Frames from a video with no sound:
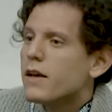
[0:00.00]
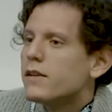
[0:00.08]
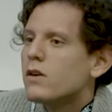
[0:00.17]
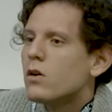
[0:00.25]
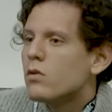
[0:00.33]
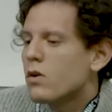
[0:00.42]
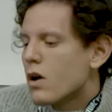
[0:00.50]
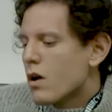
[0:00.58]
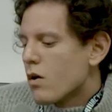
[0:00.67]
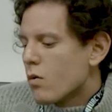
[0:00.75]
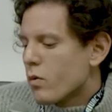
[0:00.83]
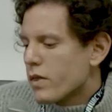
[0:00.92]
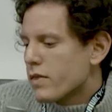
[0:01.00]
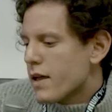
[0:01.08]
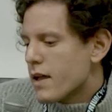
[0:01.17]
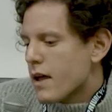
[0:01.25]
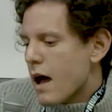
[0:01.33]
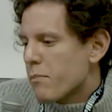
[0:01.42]
So when
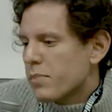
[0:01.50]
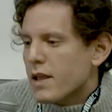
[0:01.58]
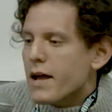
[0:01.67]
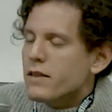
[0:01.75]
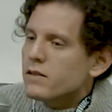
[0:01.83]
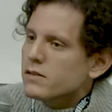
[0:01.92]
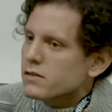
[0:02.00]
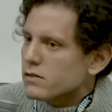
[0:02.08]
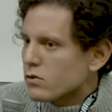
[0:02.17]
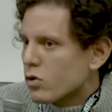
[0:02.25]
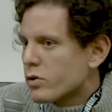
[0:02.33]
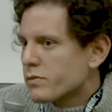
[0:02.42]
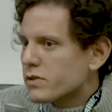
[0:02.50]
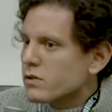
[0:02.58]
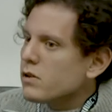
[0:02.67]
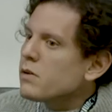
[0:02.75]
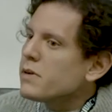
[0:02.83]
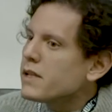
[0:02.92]
they apply these norms
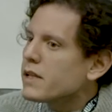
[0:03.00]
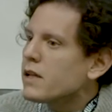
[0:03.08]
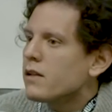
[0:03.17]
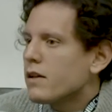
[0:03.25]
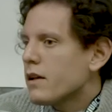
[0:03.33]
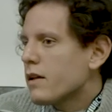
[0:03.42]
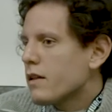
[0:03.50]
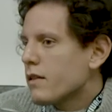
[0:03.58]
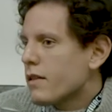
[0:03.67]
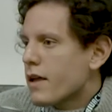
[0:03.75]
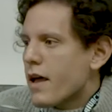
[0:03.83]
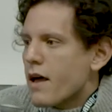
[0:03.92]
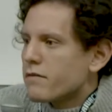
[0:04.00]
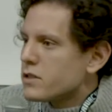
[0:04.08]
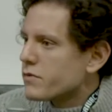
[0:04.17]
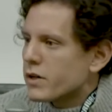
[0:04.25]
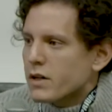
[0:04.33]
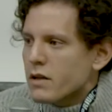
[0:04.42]
globally, they have
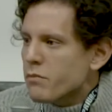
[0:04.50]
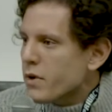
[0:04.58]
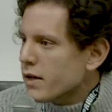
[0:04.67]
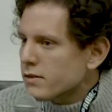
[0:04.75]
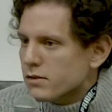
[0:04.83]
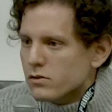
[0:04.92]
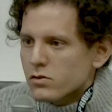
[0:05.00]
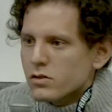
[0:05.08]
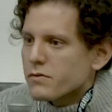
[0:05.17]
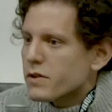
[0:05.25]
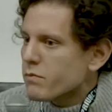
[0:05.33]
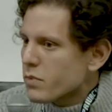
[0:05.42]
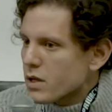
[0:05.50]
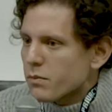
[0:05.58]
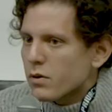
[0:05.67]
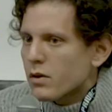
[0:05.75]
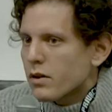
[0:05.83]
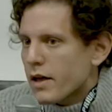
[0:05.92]
different impacts to different
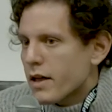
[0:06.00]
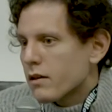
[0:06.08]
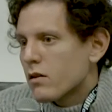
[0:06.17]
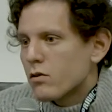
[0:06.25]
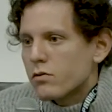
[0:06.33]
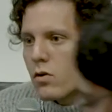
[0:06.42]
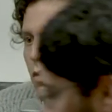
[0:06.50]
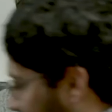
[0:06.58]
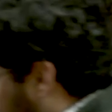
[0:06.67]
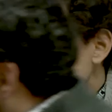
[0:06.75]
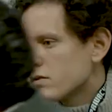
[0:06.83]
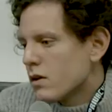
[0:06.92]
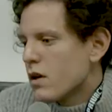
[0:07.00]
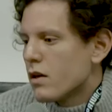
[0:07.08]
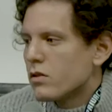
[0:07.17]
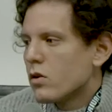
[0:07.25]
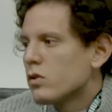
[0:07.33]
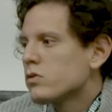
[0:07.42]
people, and of course,
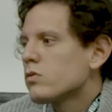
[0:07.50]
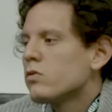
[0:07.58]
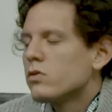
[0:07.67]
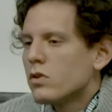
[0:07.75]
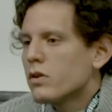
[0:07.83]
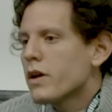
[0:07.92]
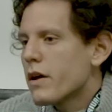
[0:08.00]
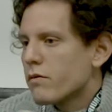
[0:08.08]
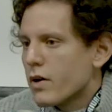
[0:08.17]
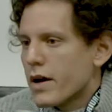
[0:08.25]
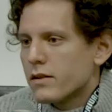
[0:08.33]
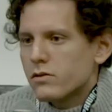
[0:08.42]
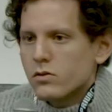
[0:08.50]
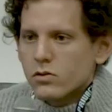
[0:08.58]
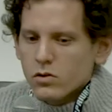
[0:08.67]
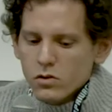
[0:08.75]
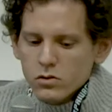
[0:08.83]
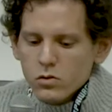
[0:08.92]
those who don't have rights or
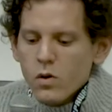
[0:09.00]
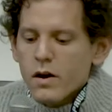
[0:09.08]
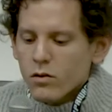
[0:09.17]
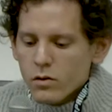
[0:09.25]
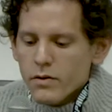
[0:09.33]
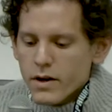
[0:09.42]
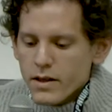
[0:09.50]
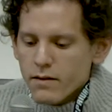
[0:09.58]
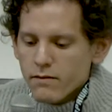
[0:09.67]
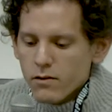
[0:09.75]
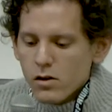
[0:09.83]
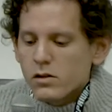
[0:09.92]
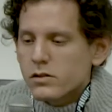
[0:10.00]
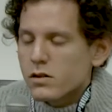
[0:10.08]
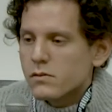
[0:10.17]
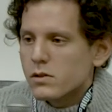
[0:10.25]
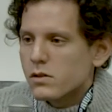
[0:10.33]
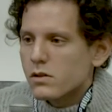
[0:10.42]
those who are already
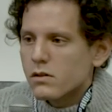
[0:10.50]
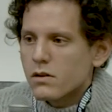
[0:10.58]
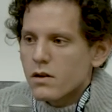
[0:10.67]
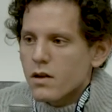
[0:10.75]
vulnerable,